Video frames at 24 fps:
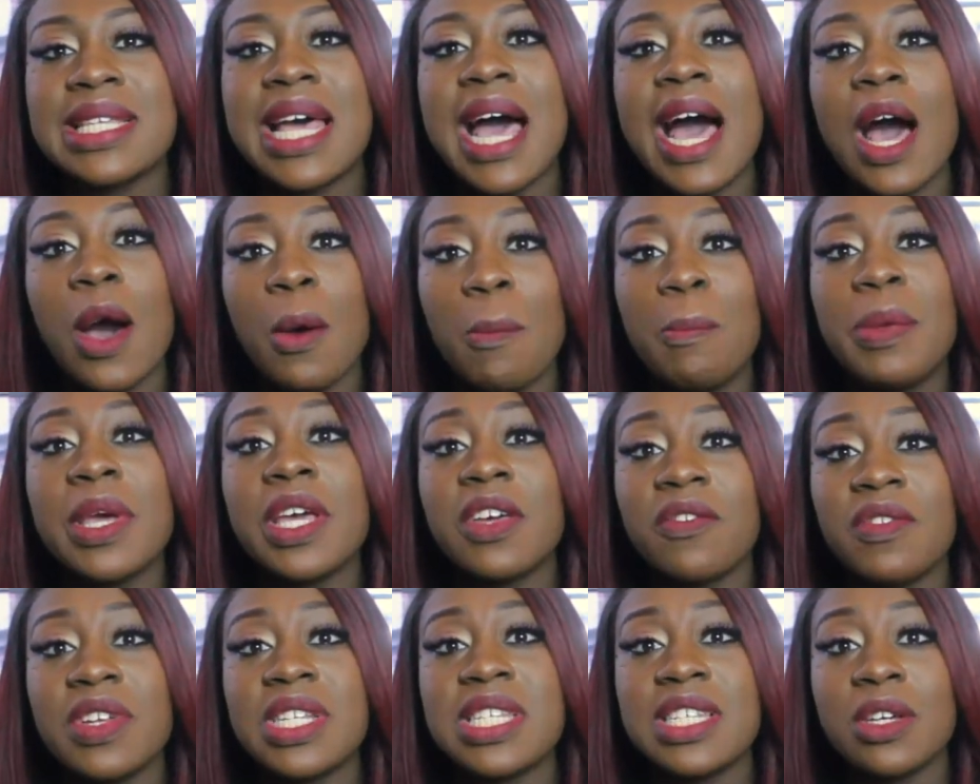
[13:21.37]
how
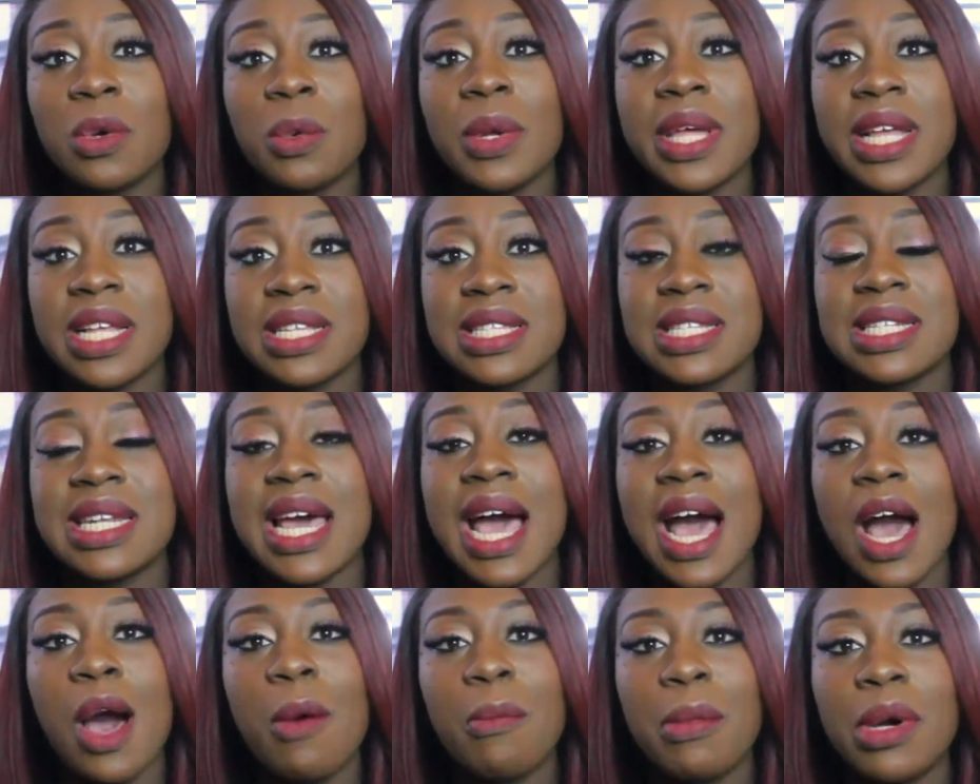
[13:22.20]
big of a deal it is and
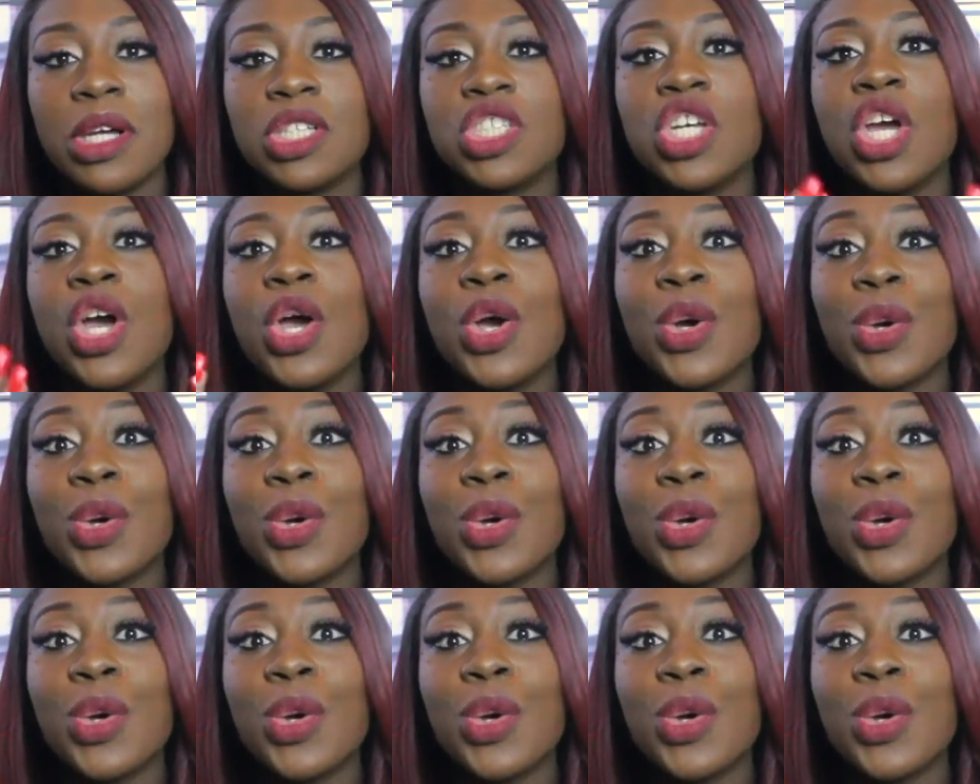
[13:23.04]
how much